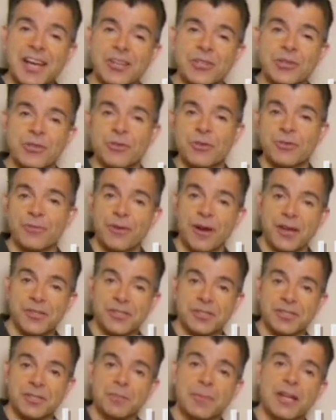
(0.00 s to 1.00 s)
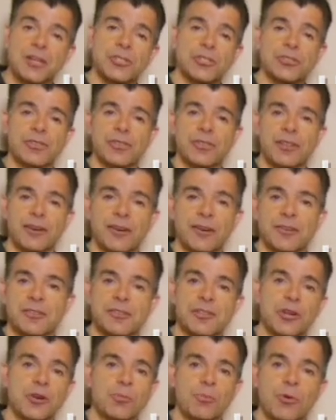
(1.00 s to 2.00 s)
out your new faucet to make sure there are
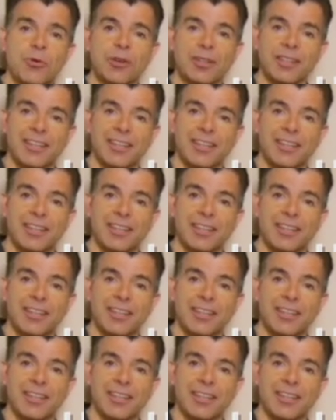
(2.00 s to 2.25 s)
no more